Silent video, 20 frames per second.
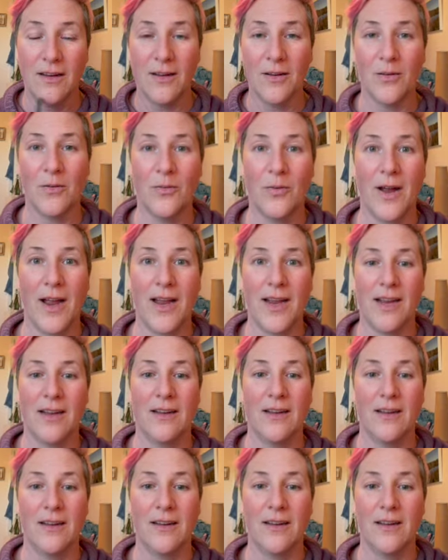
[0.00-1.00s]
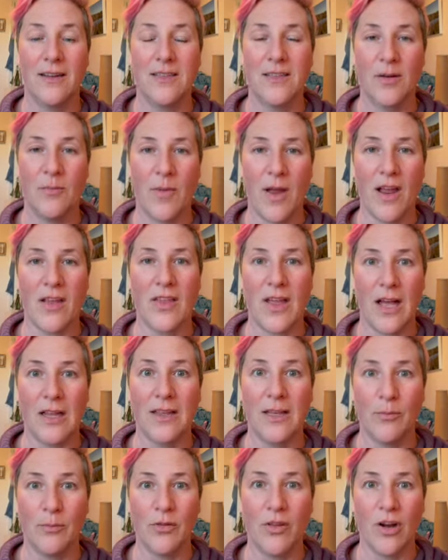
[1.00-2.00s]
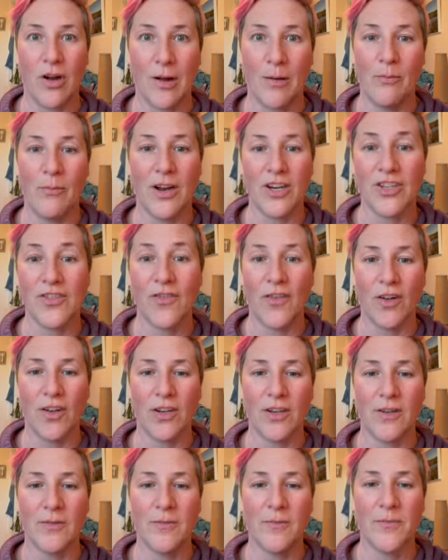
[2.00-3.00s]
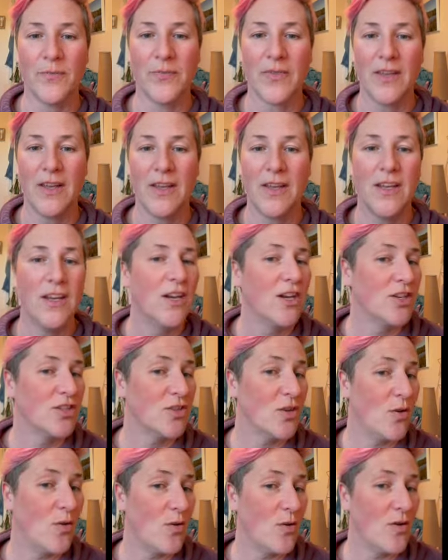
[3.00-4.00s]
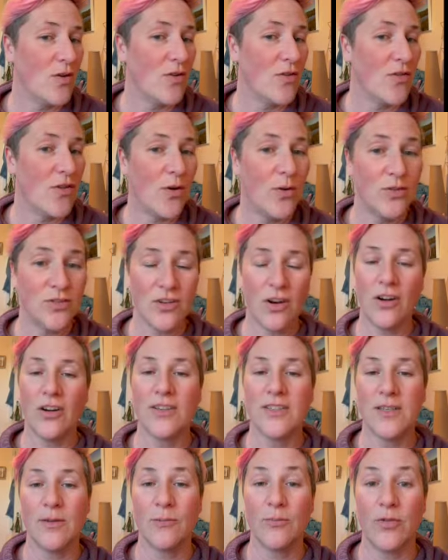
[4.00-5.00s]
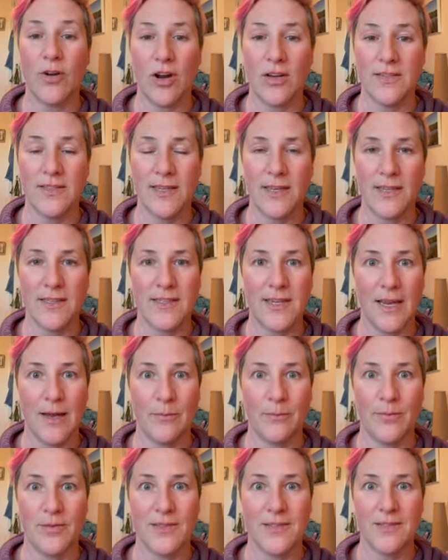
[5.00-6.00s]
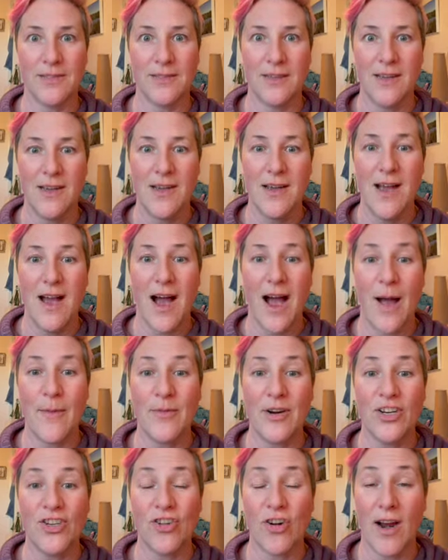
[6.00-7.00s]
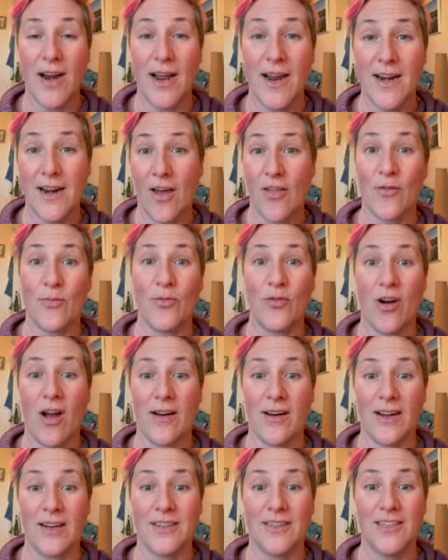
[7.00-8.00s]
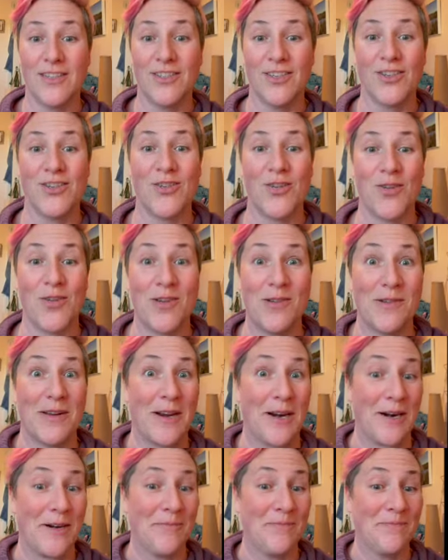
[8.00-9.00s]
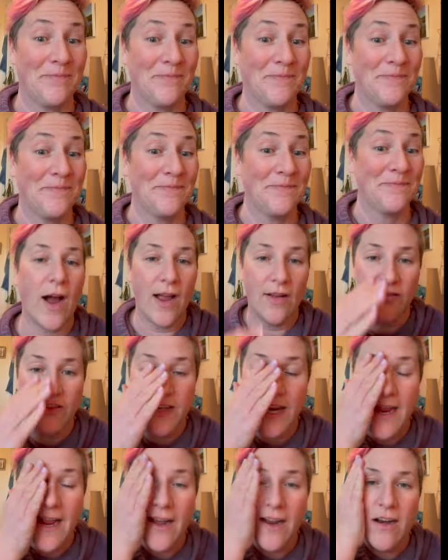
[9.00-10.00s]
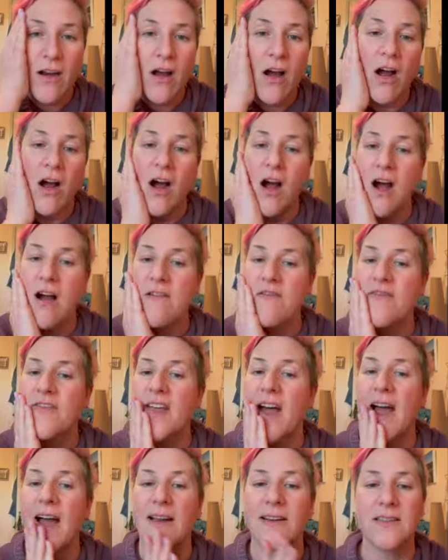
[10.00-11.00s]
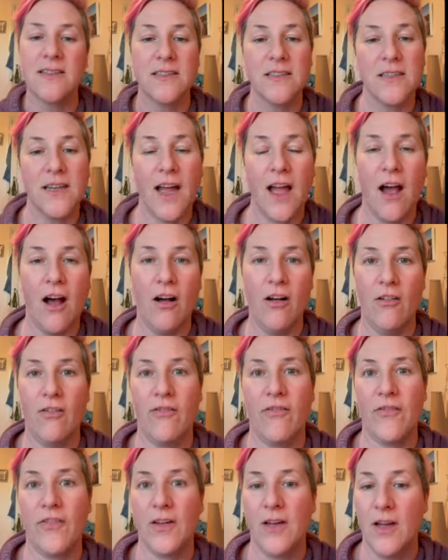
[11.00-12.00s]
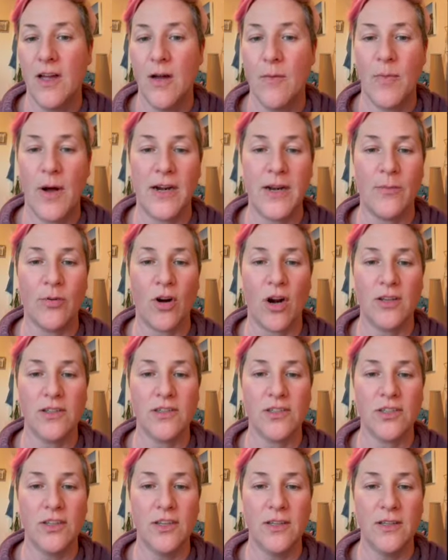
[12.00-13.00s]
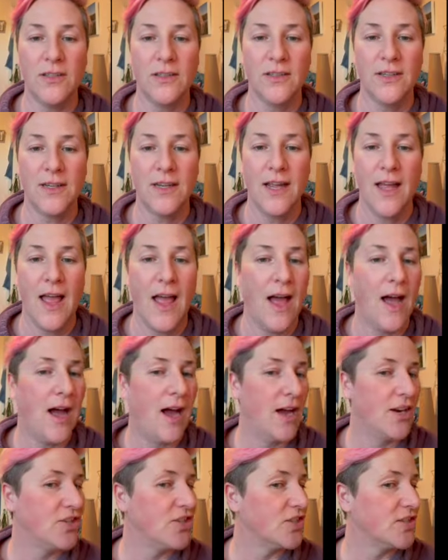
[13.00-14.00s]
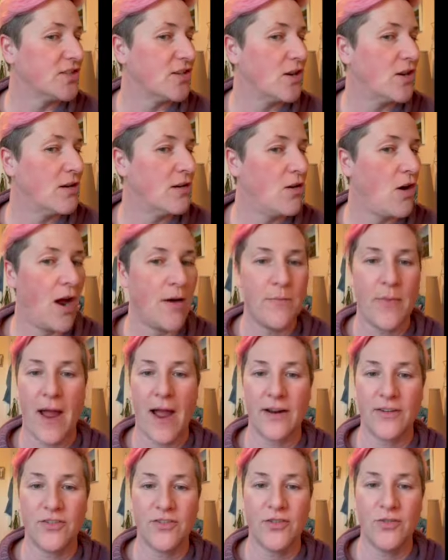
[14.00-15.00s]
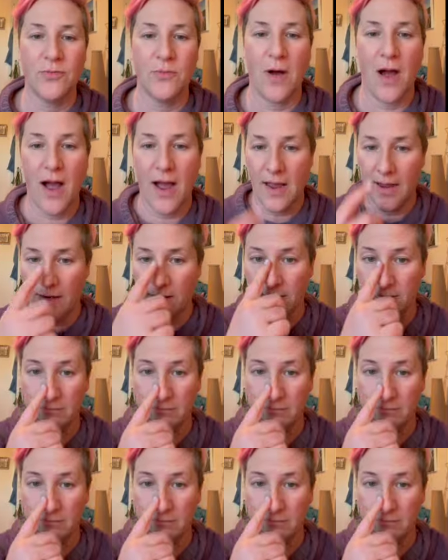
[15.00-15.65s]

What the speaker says: way to make that lip look much fuller. So those are some bronzing tips. I'm going to try another product to show you here. I've taken off that e.l.f. Putty bronzer, just gone back to my